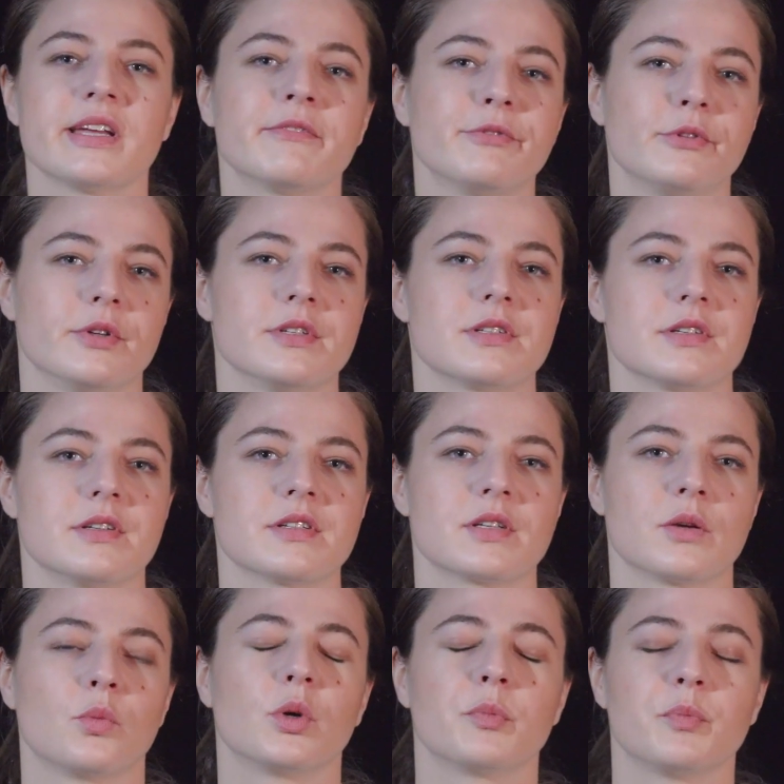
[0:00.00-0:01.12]
influencers
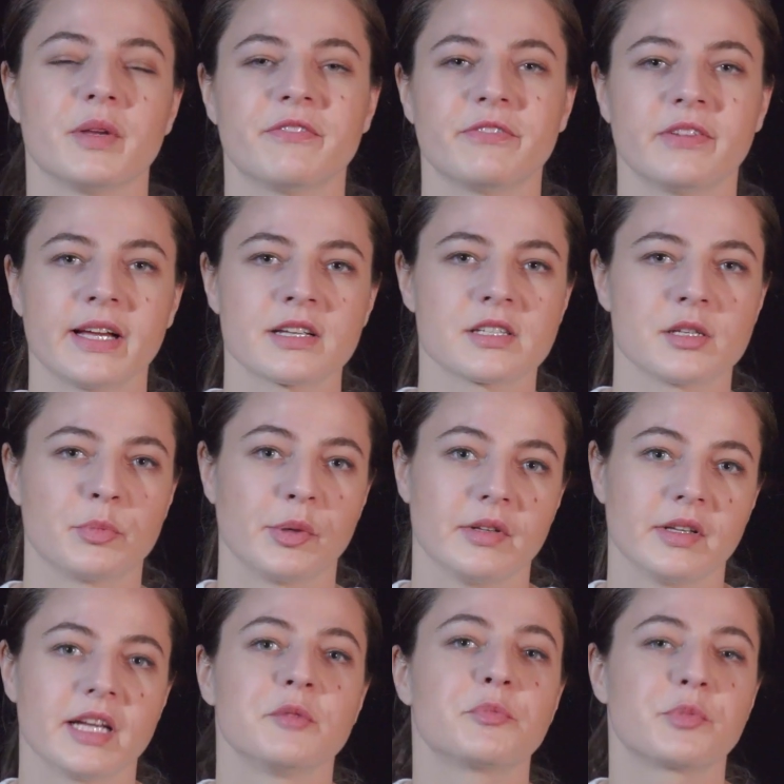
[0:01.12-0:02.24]
would be flexible
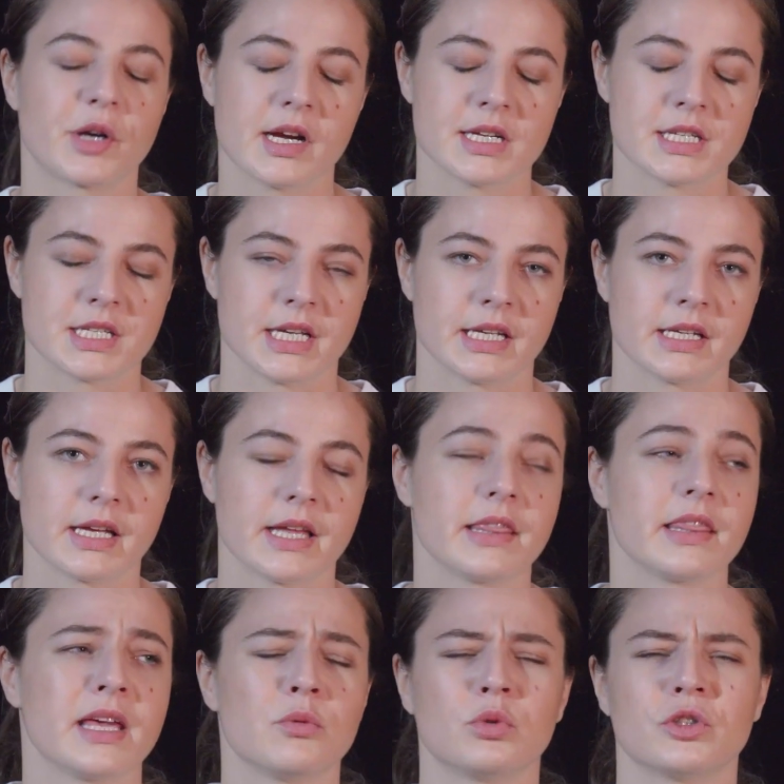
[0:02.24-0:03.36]
in pricing and
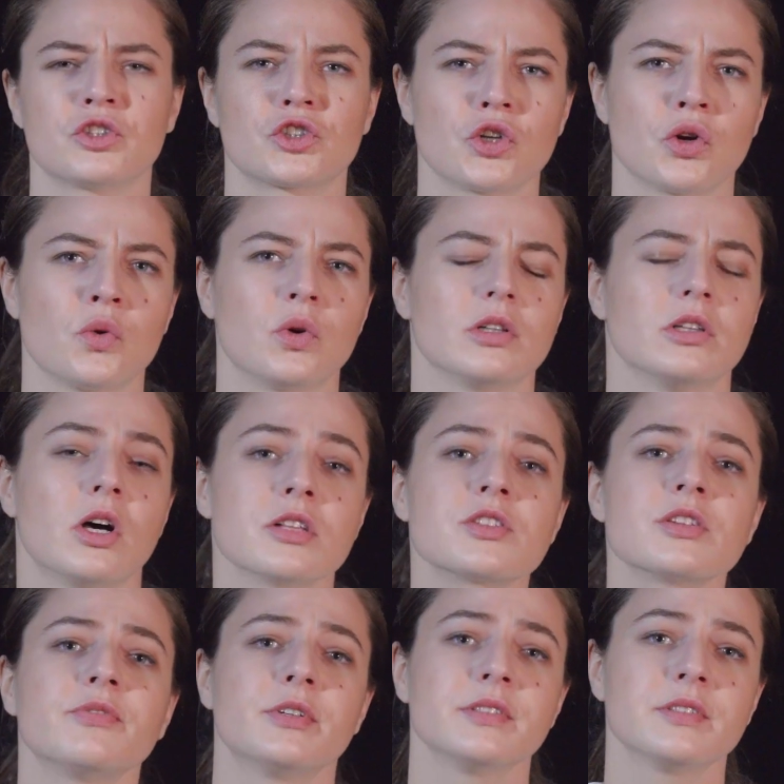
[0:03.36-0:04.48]
they would show lots
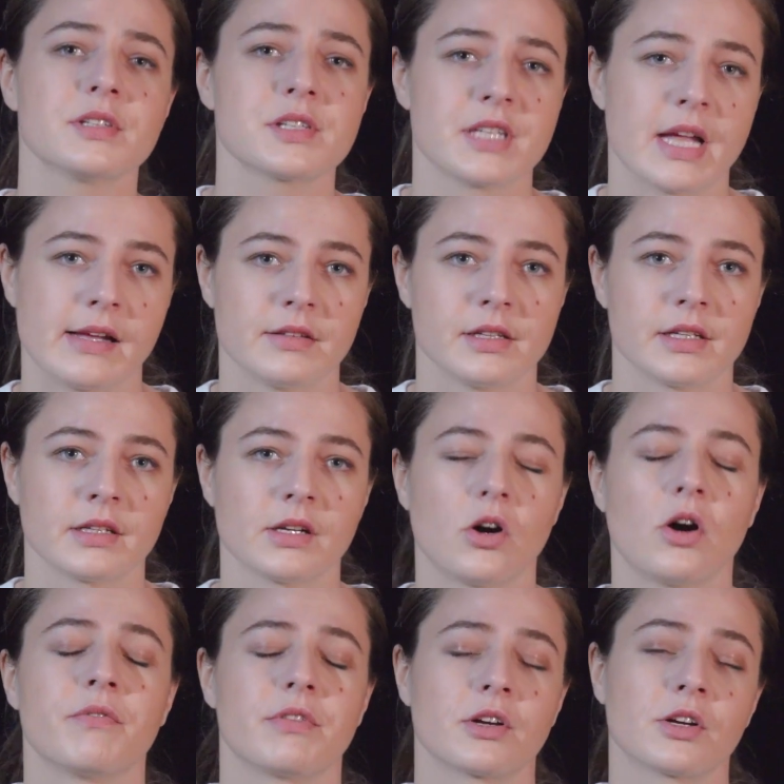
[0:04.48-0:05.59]
of understanding
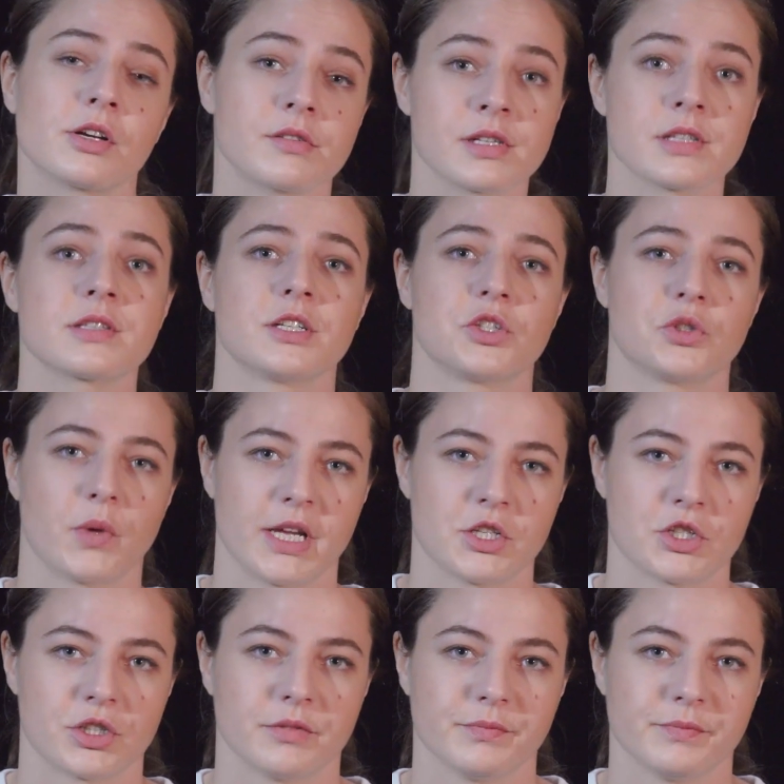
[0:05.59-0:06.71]
of the current
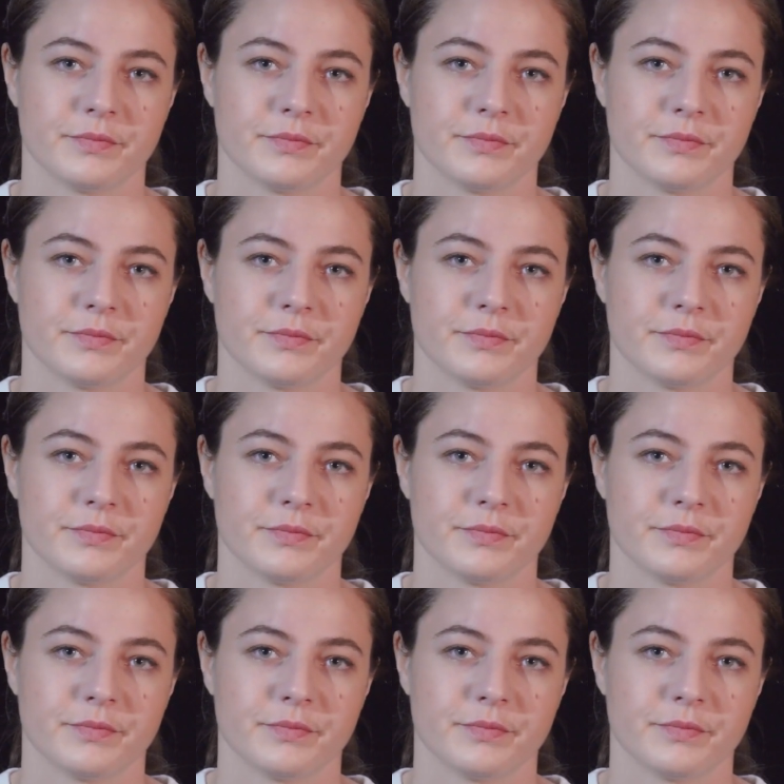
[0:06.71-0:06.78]
situation.